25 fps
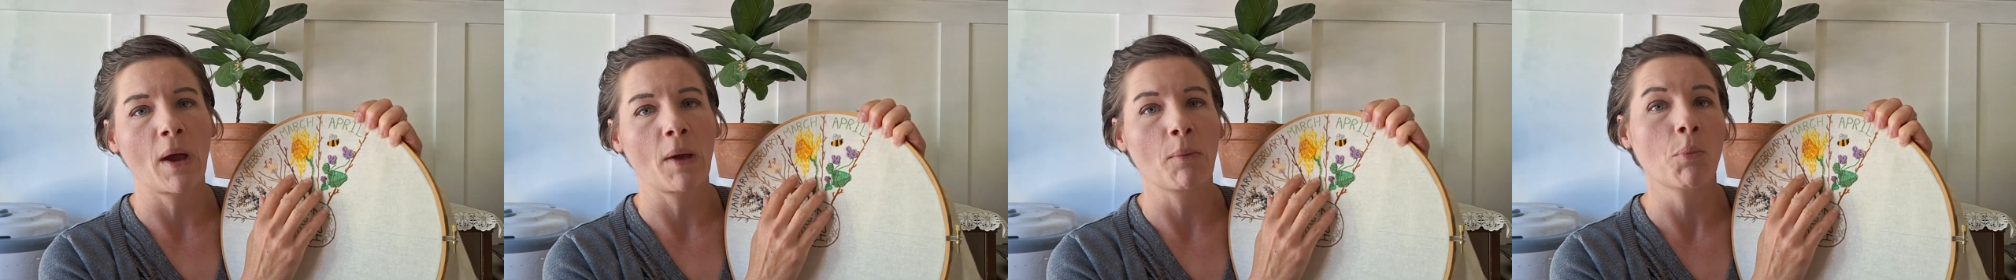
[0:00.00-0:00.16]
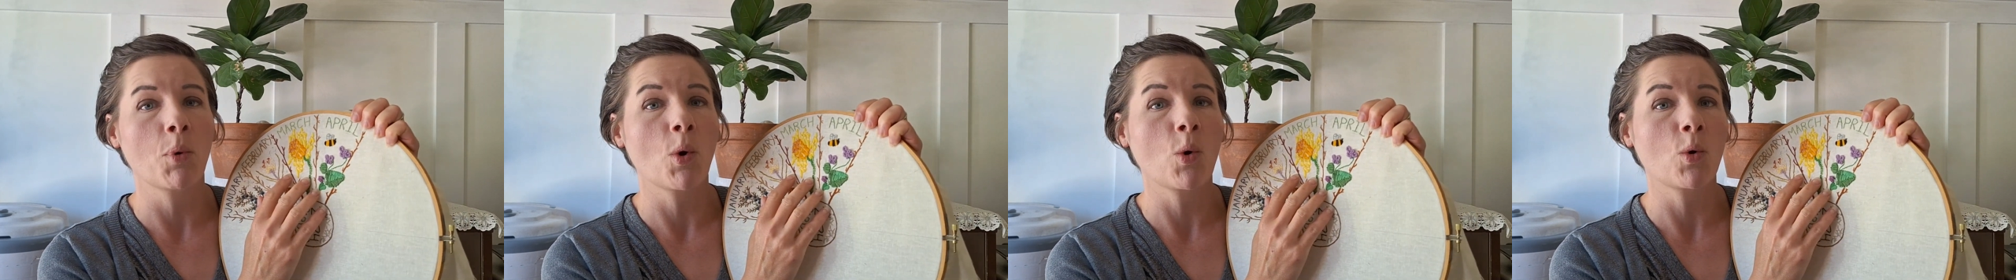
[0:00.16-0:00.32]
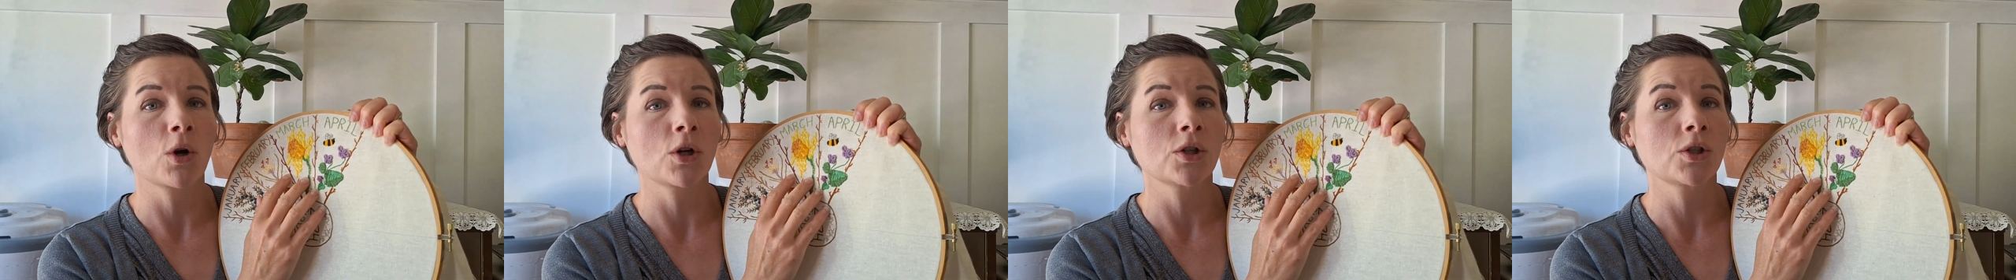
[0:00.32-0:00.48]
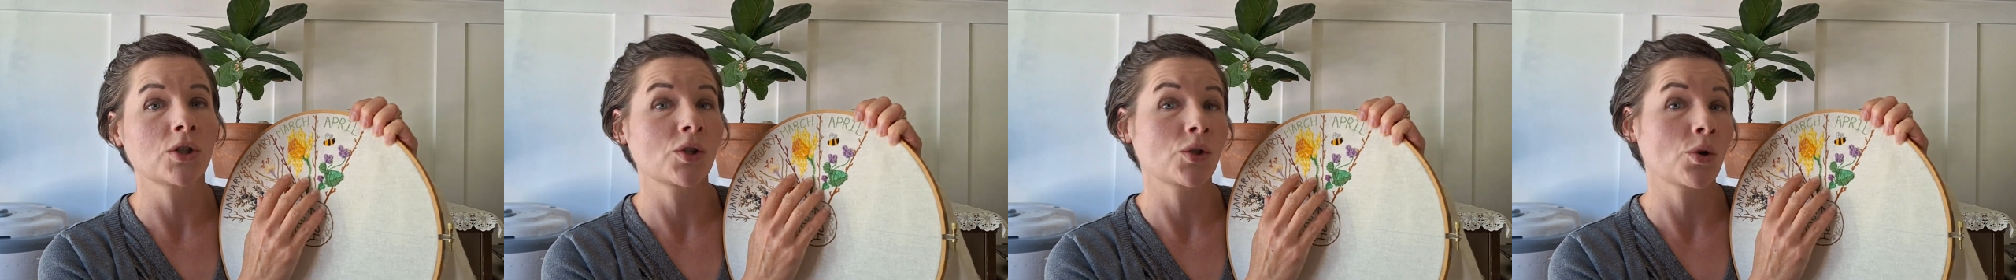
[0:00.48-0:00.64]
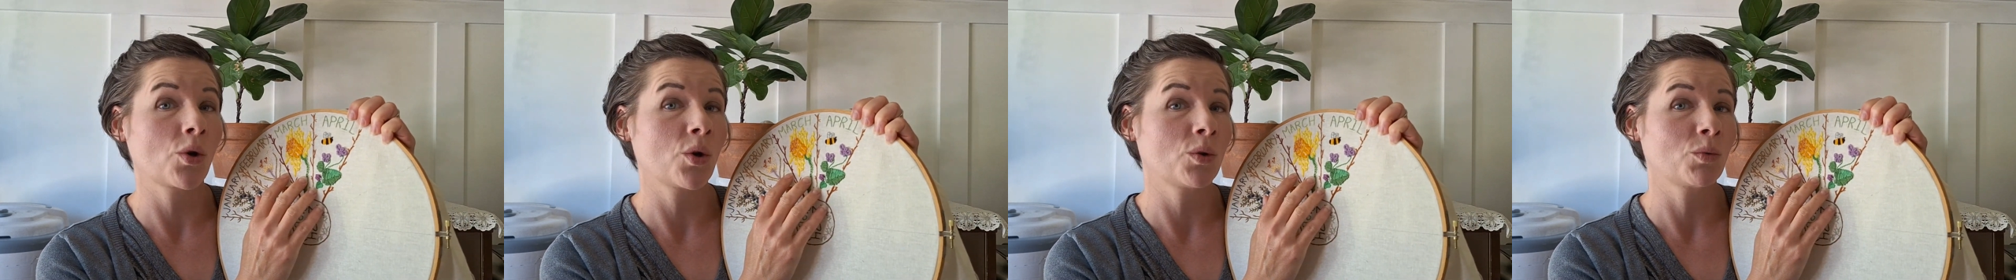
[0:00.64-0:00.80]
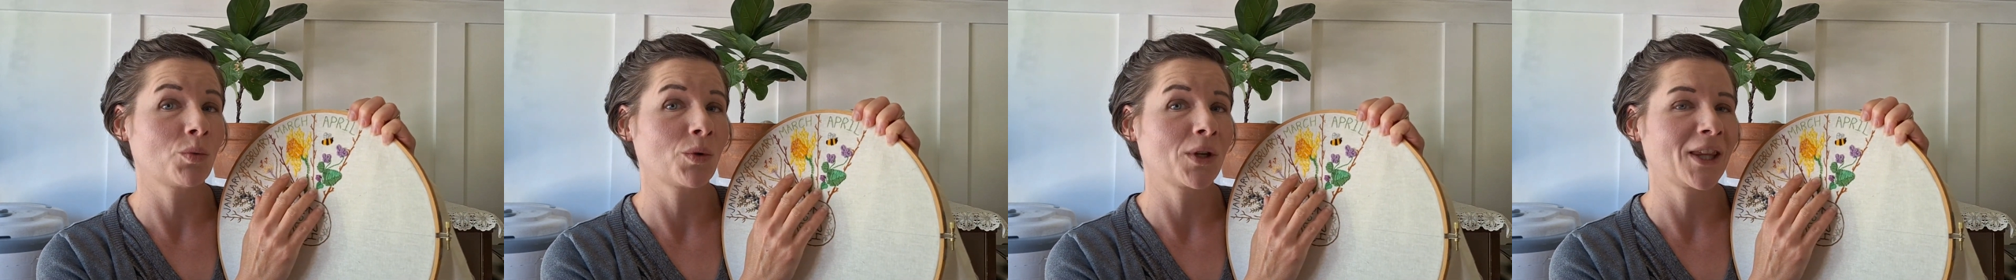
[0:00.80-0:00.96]
porch
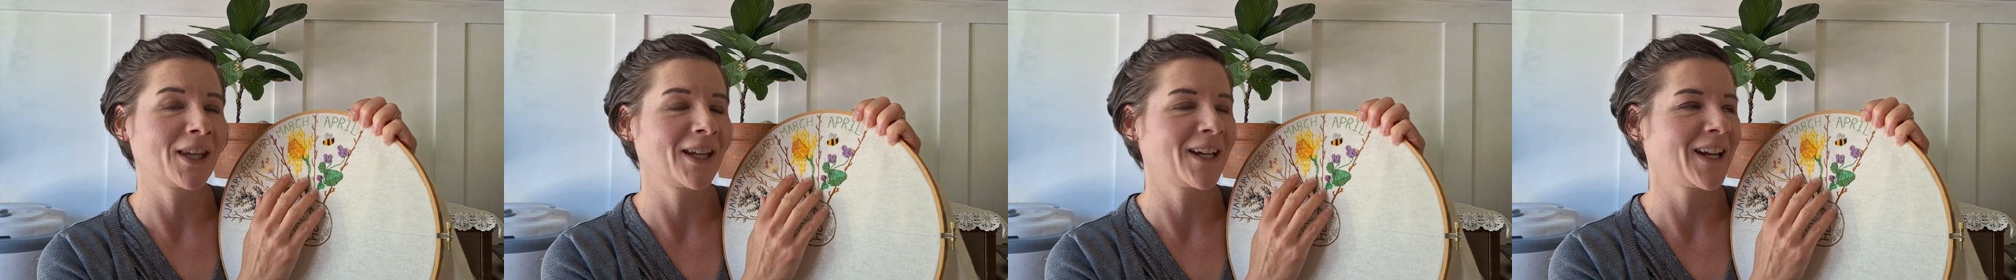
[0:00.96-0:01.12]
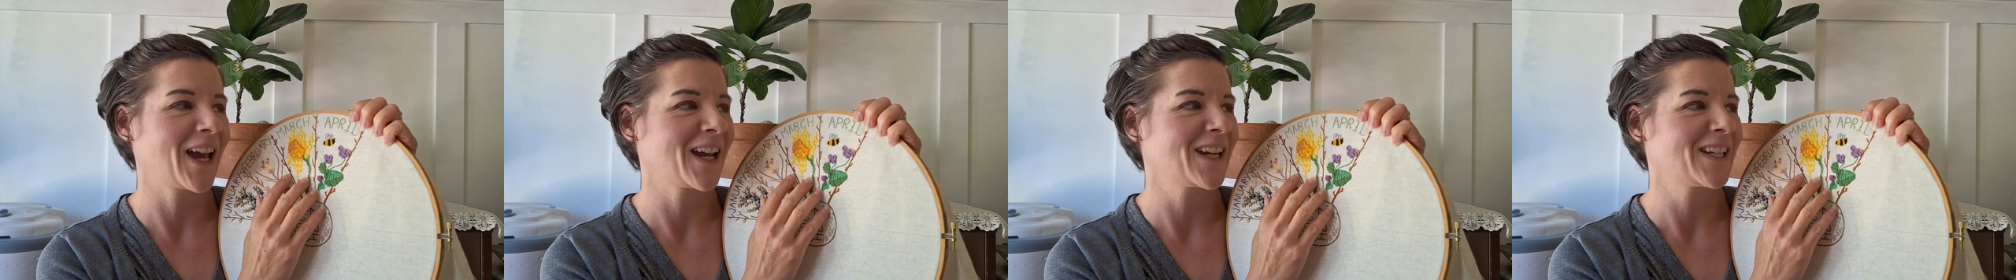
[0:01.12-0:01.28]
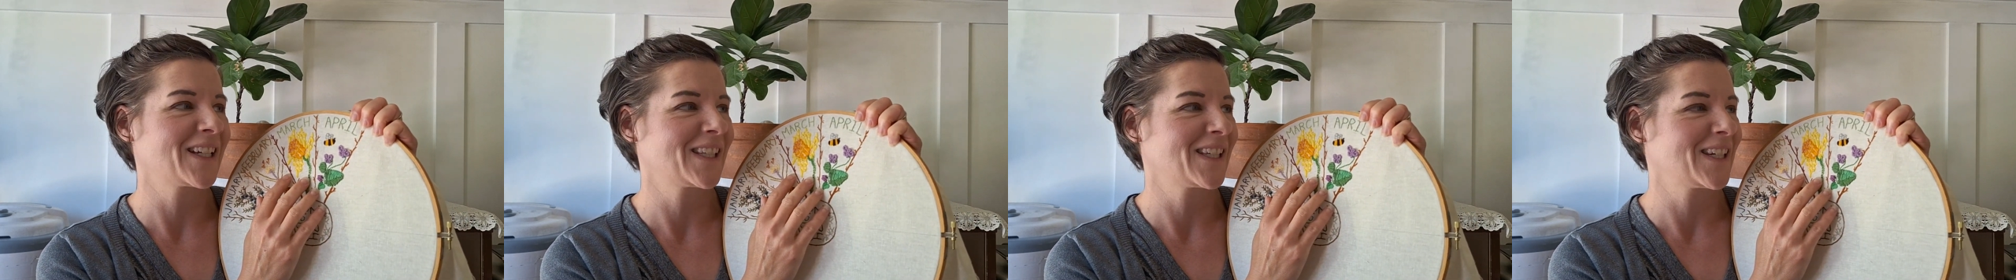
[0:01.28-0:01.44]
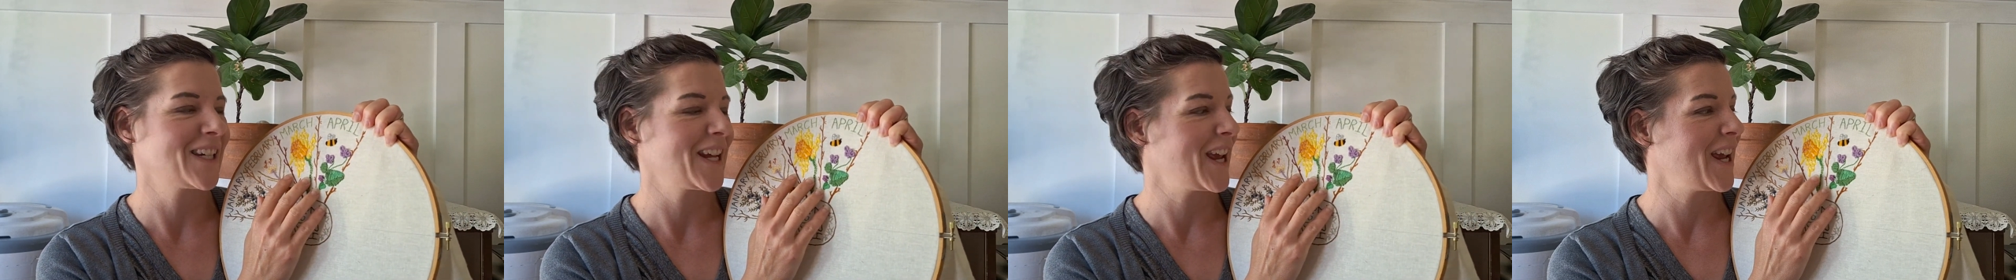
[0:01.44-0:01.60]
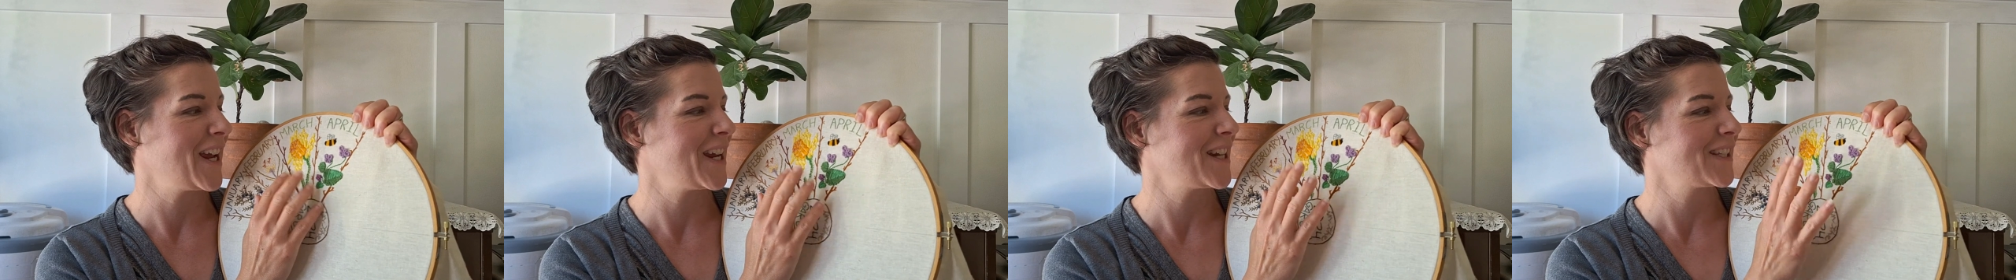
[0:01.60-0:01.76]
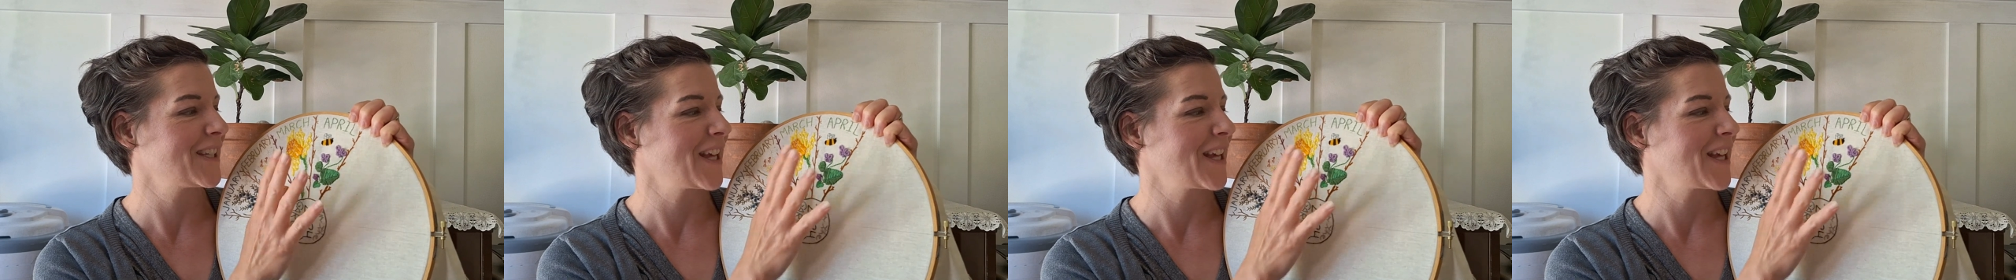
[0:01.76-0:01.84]
on really nice days,